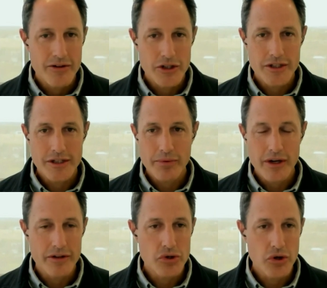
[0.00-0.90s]
just
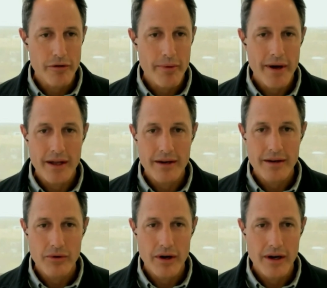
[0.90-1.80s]
simply on the stroke of a pen
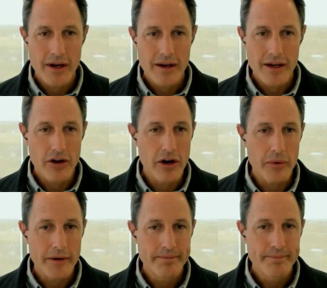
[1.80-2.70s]
uh, in
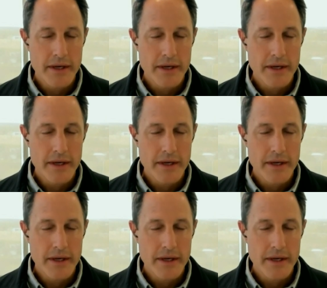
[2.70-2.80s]
ottawa